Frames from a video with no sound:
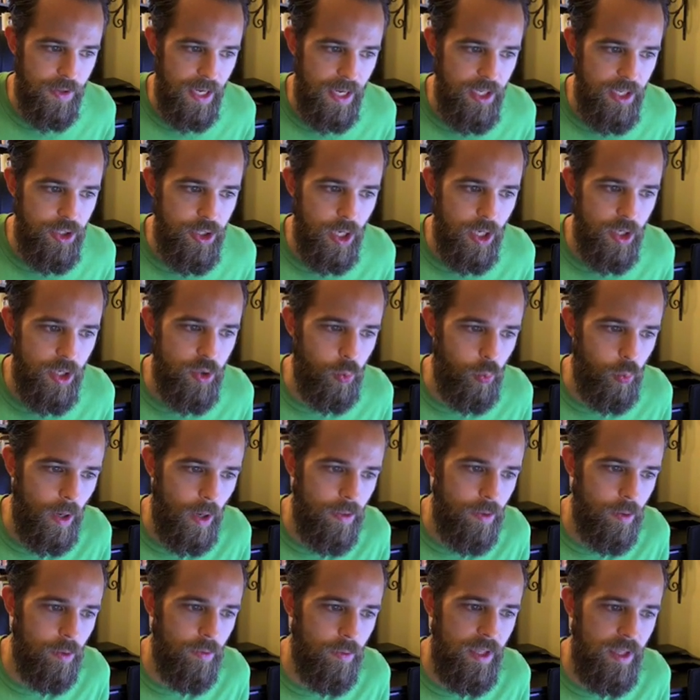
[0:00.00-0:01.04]
They judge
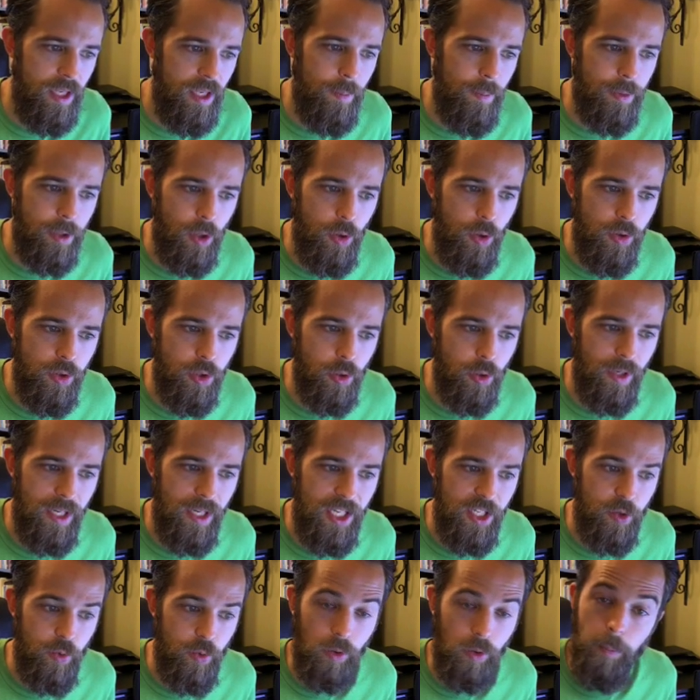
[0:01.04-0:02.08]
whether the abuser
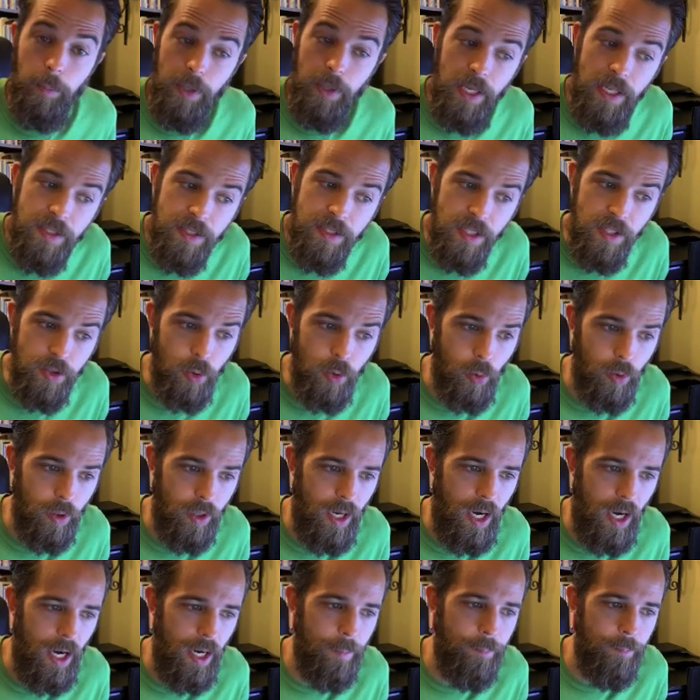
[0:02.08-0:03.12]
is repentant or
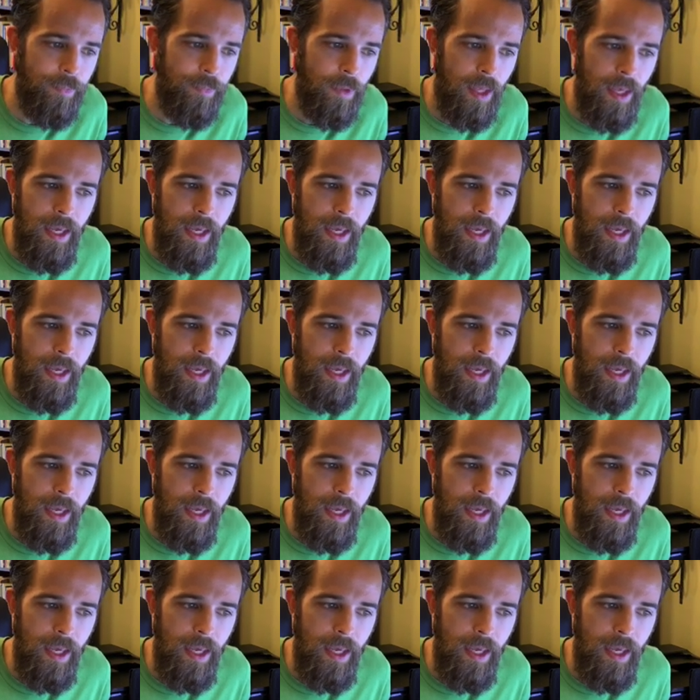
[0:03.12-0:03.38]
not.